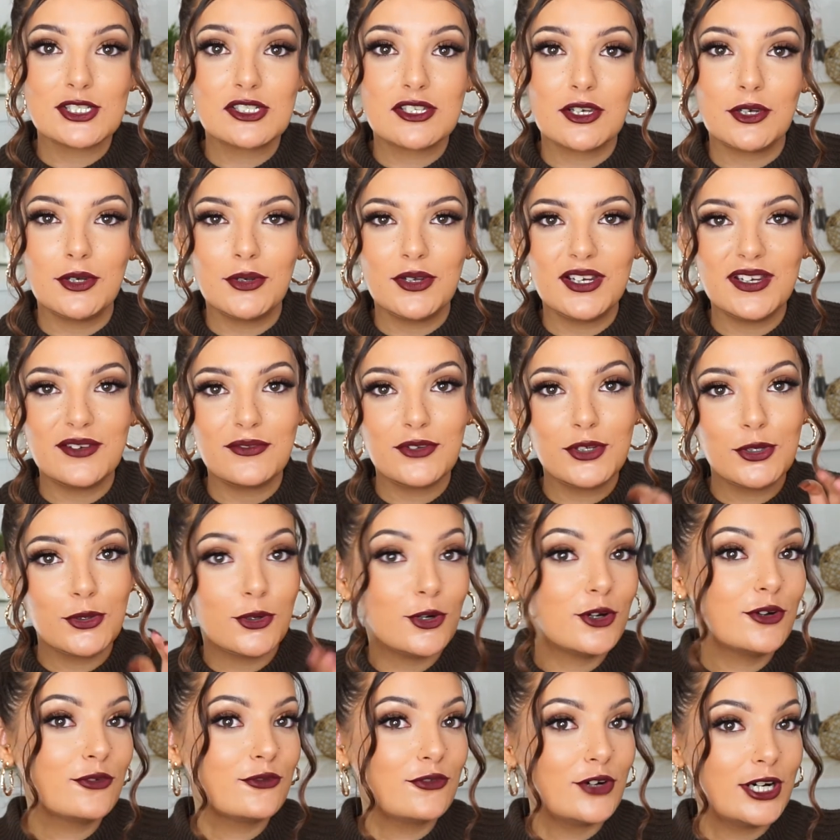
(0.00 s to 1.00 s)
So if
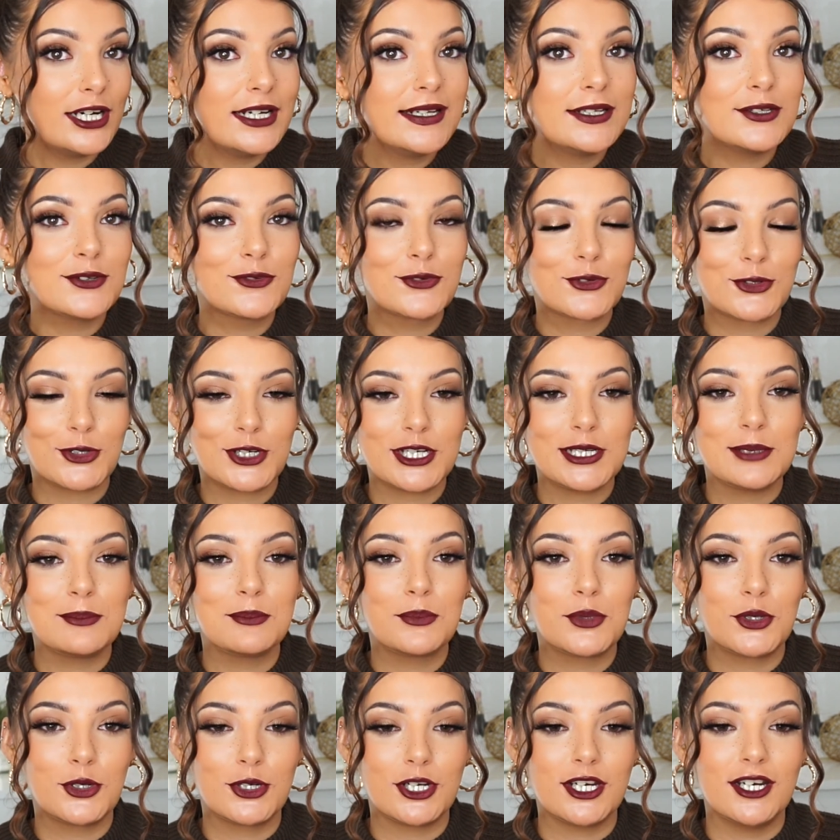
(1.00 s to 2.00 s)
you're afraid of cream
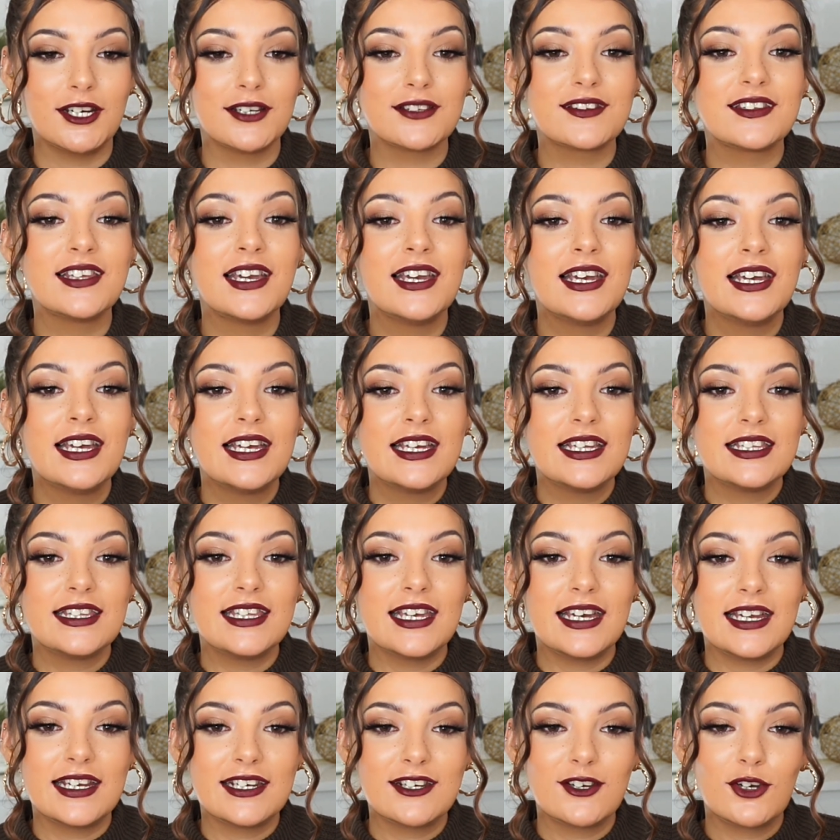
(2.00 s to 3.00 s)
products,
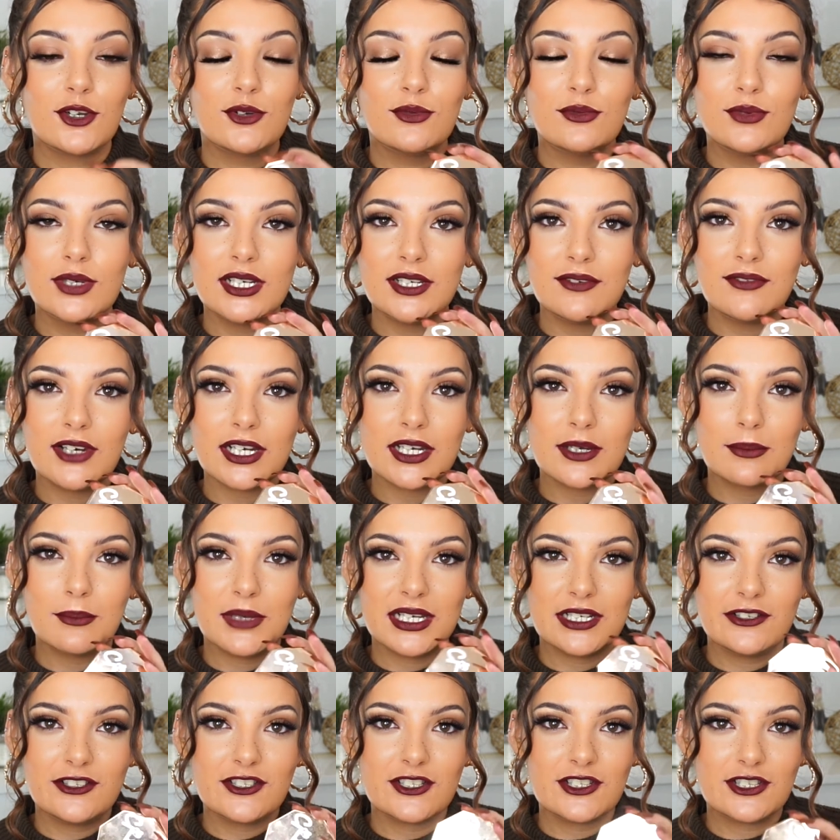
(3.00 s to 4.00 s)
then I really
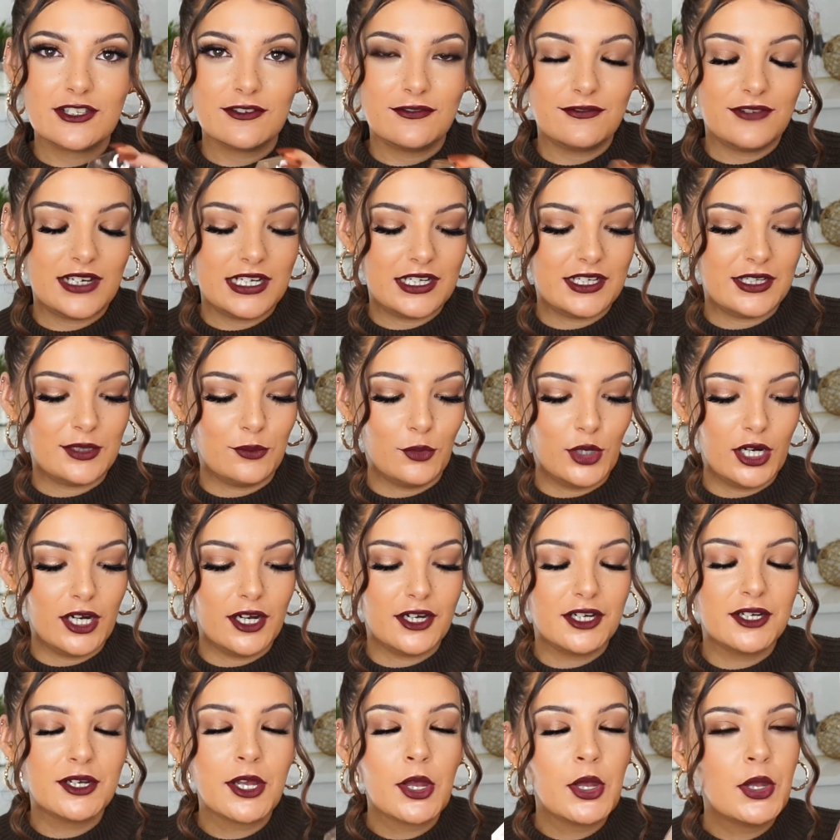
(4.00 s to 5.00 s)
recommend the Fenty
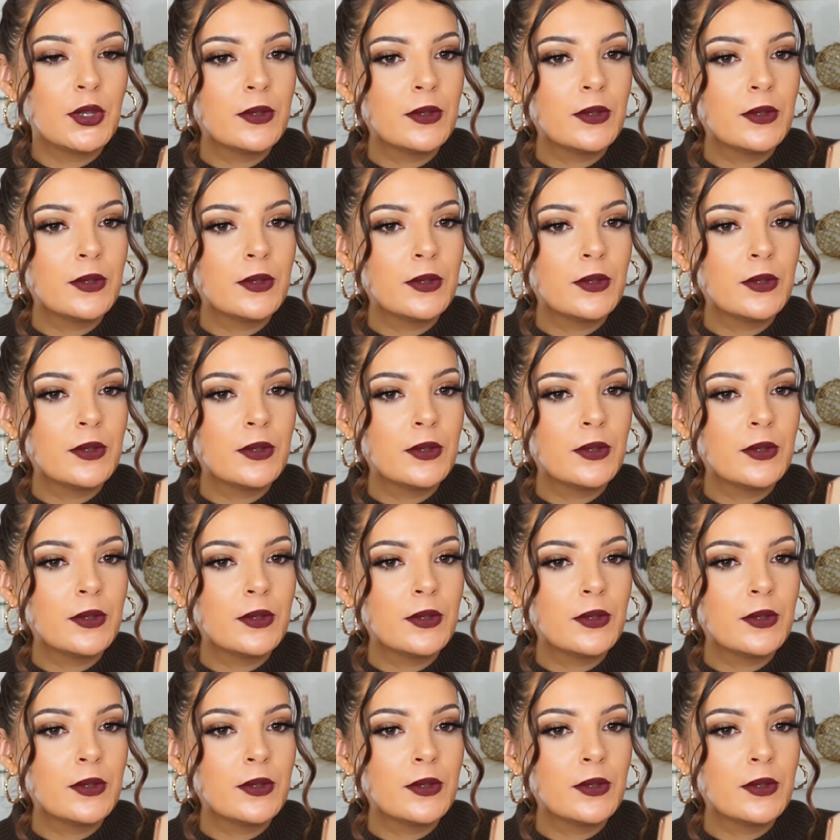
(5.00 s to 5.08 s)
one.